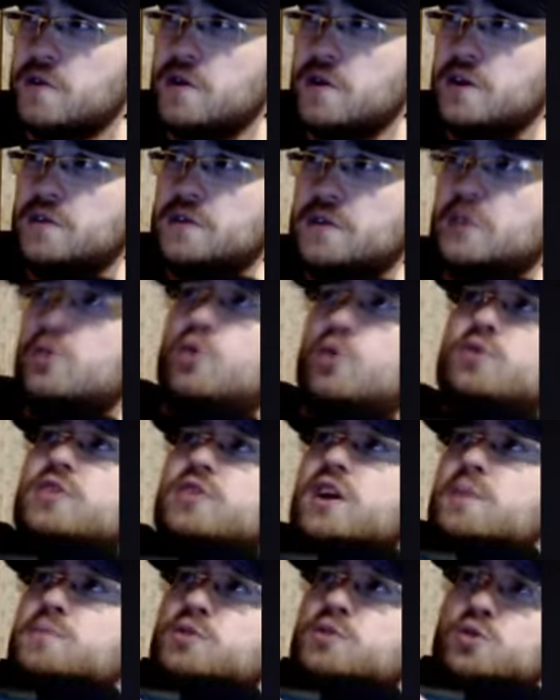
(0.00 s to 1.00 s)
that goes
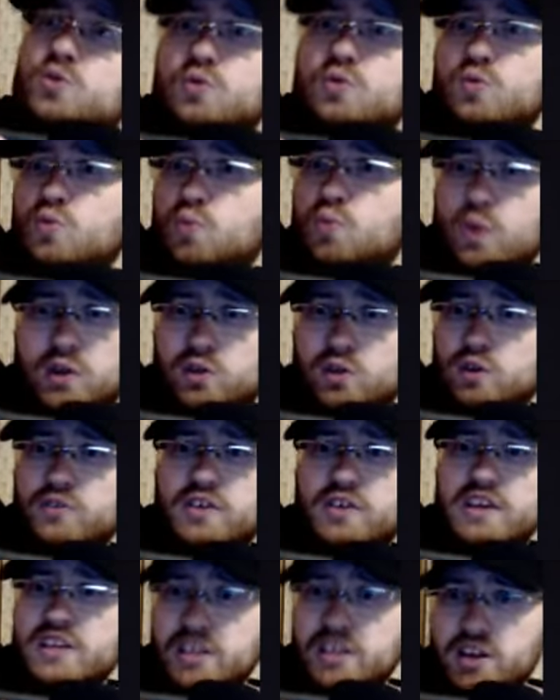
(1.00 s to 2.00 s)
up to what looks like
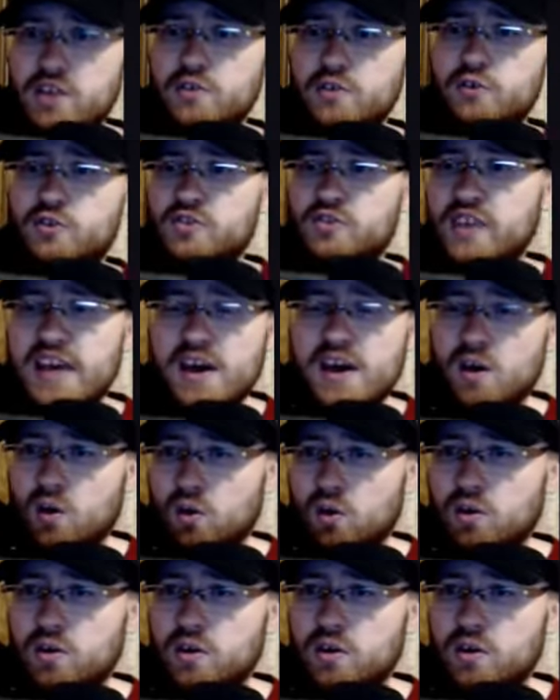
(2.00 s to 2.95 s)
another cell,